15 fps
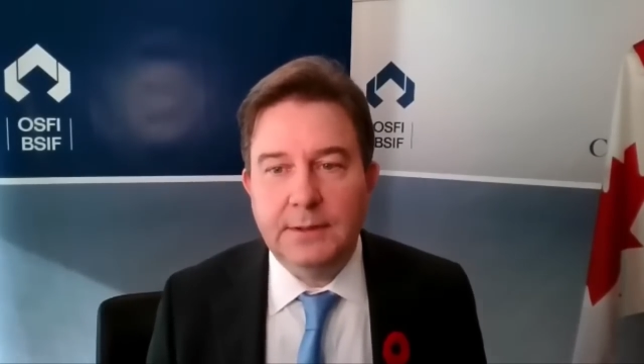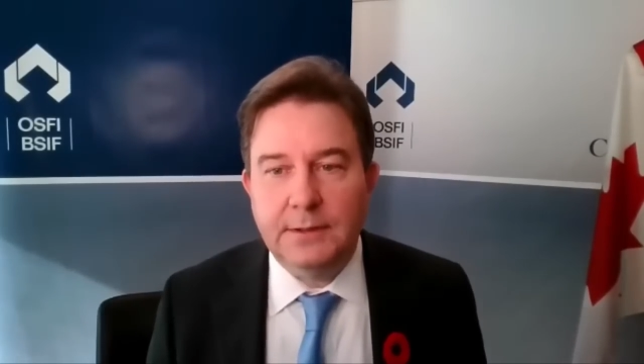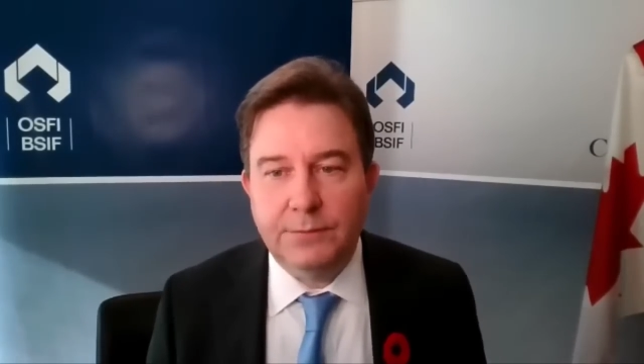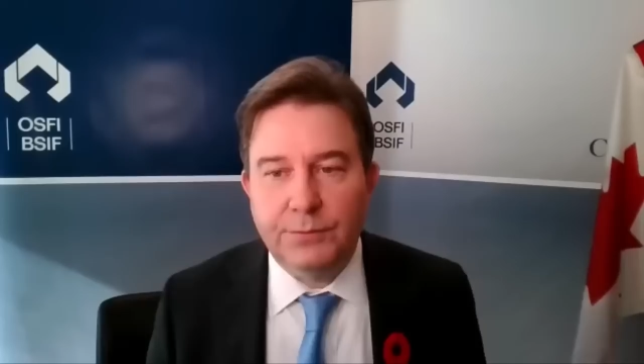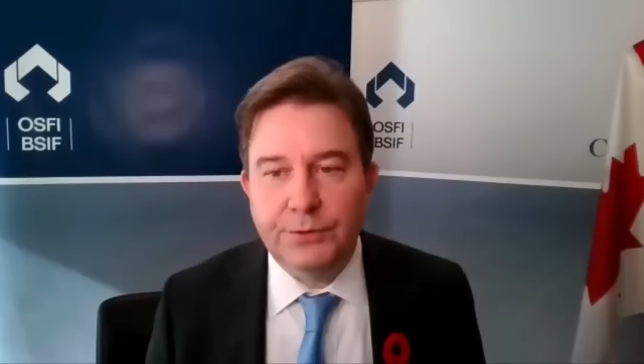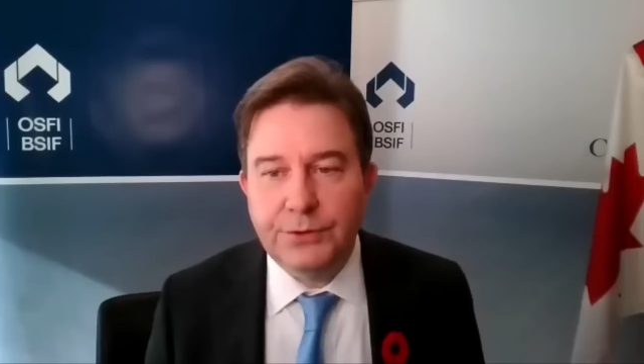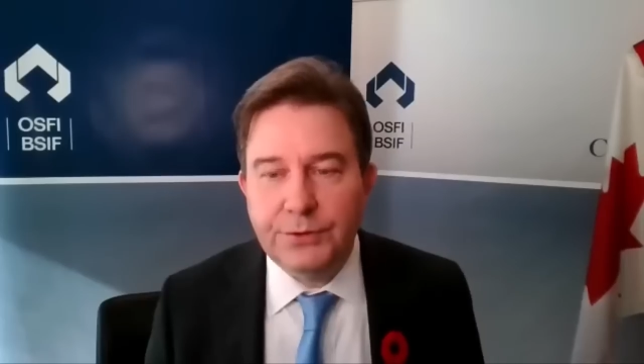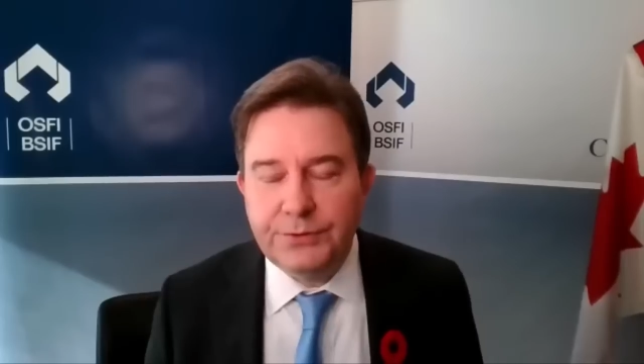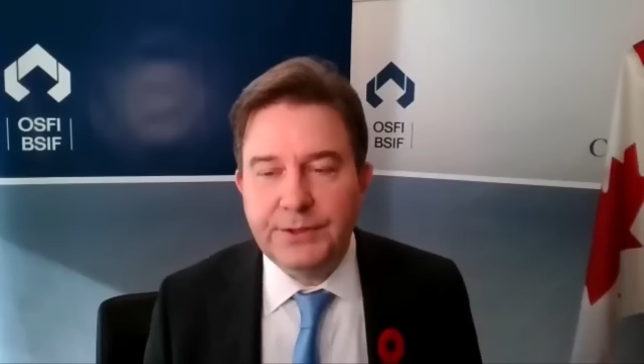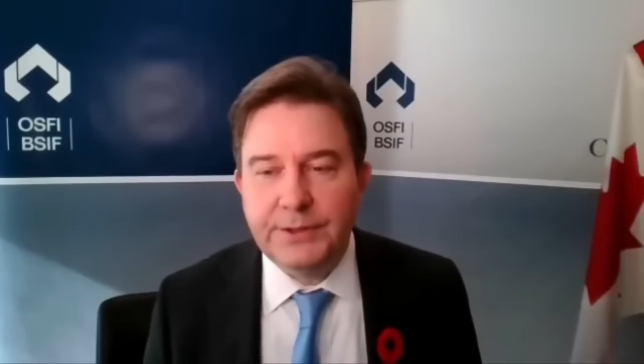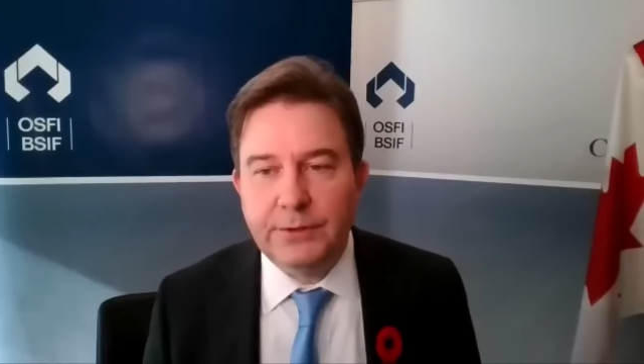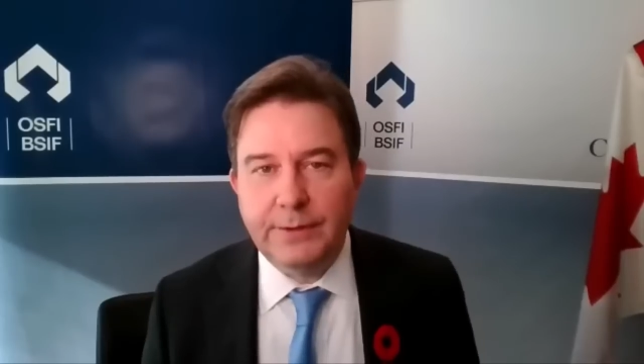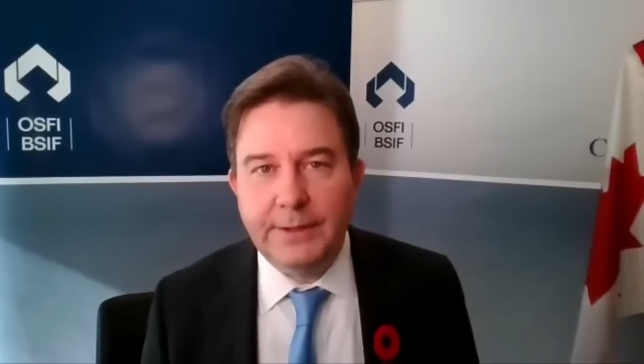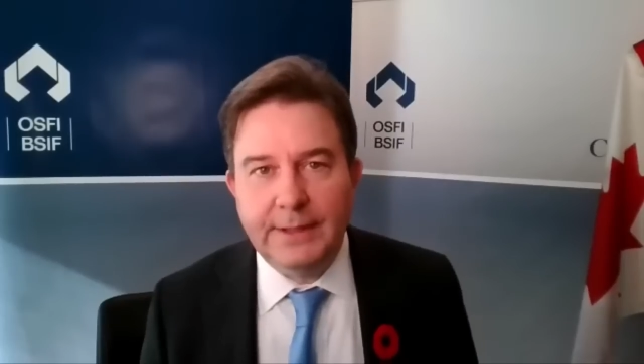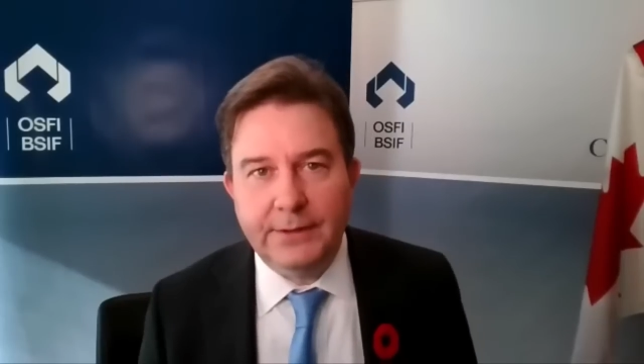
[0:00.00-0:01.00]
of reducing
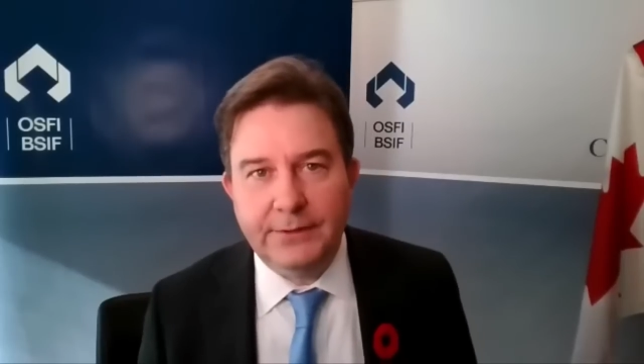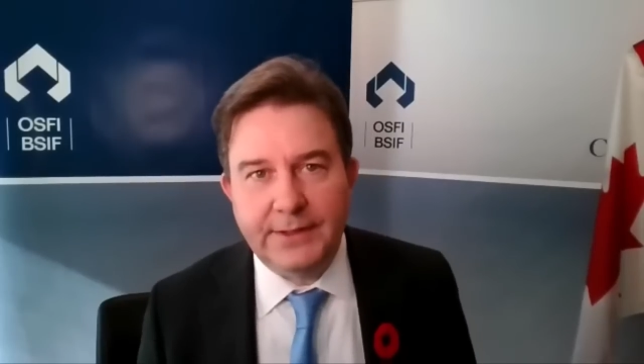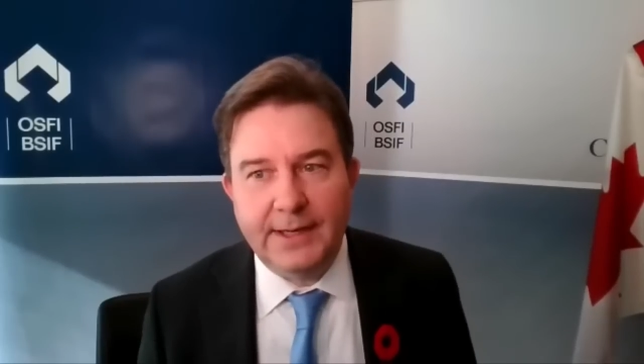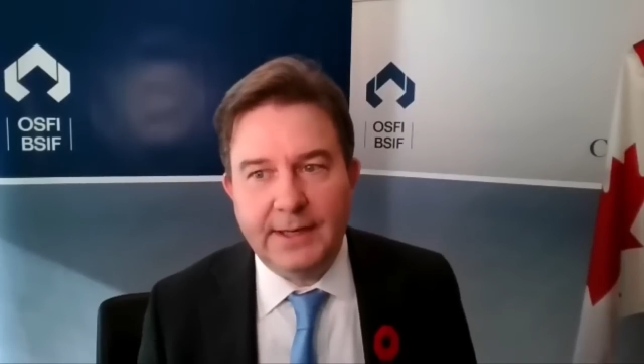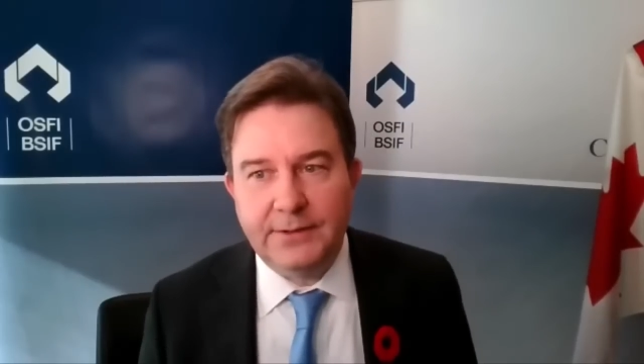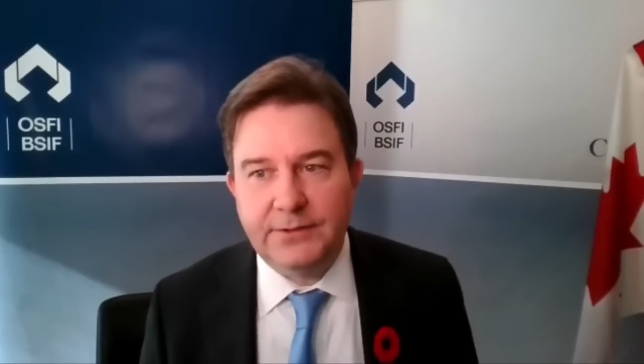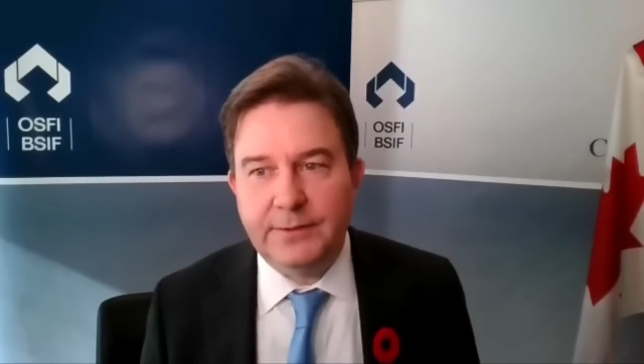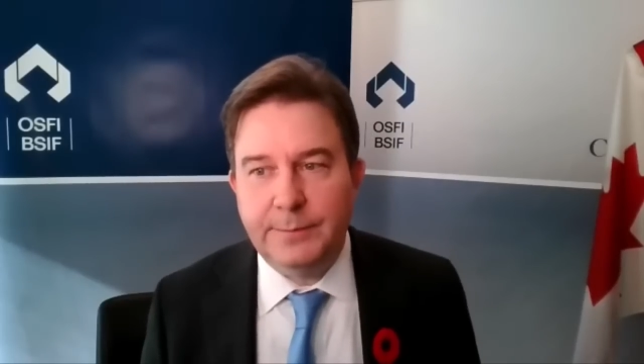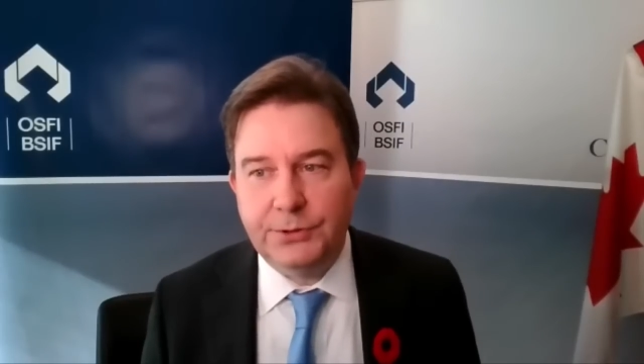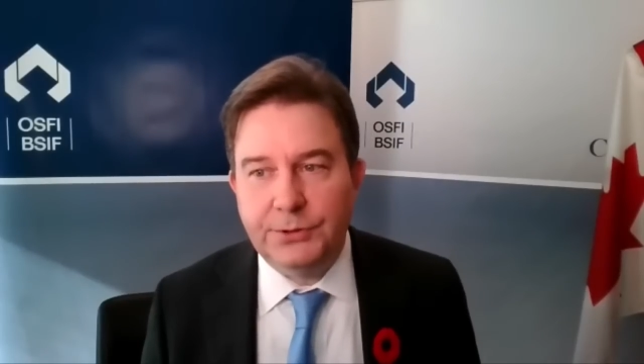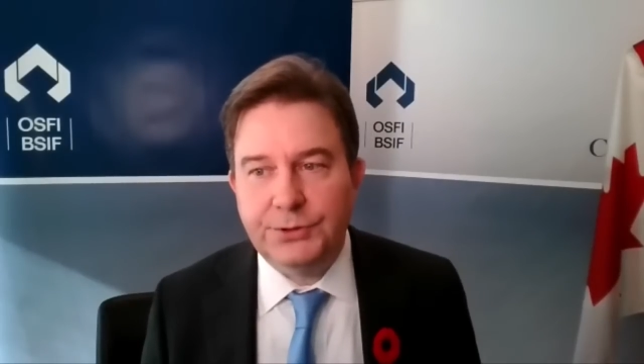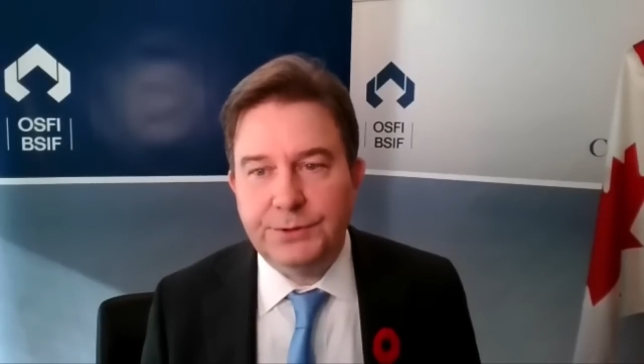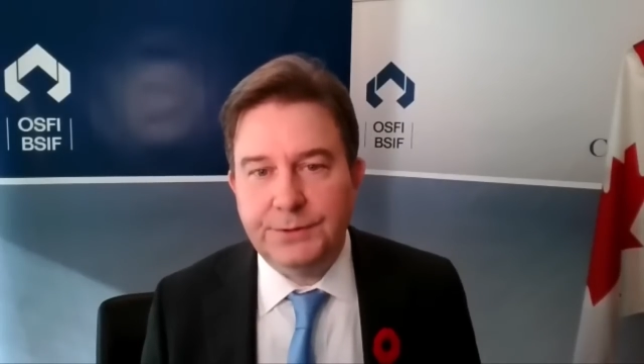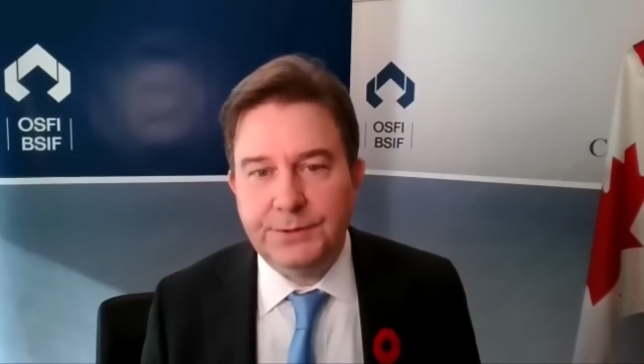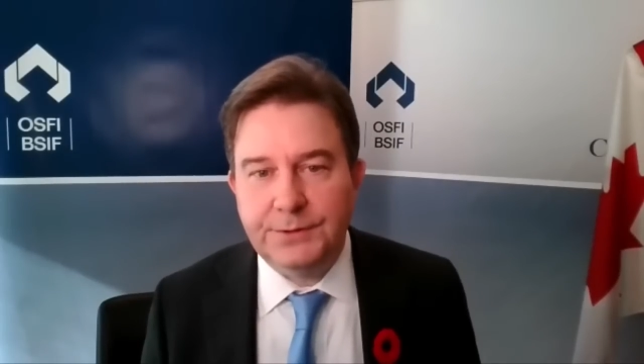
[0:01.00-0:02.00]
greenhouse gas
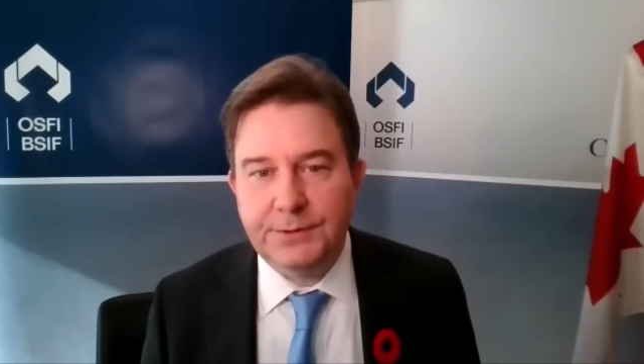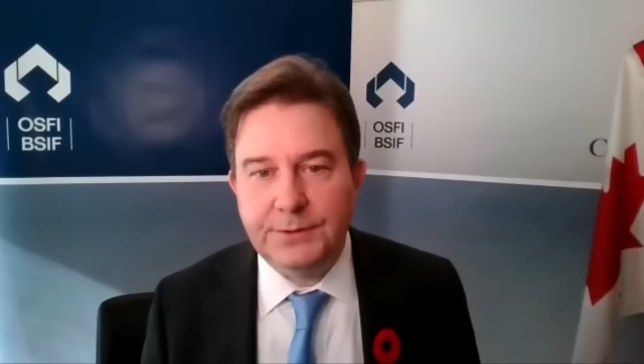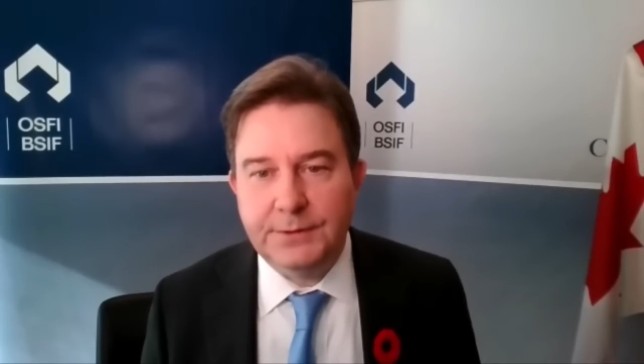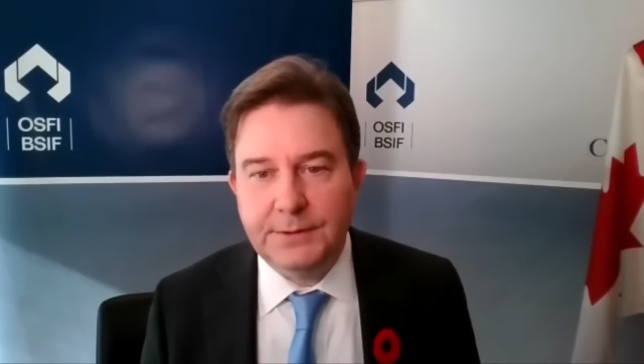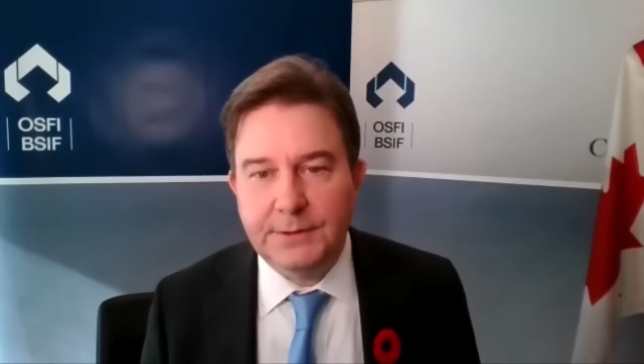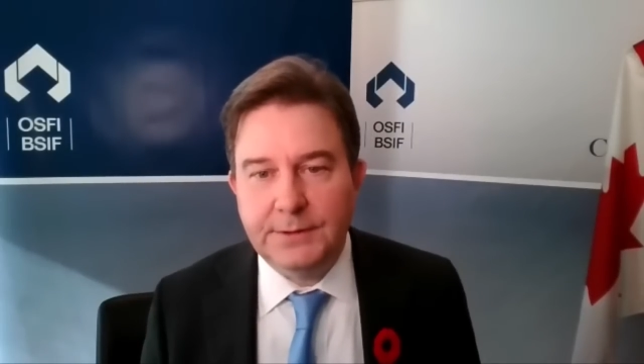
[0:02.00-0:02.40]
emissions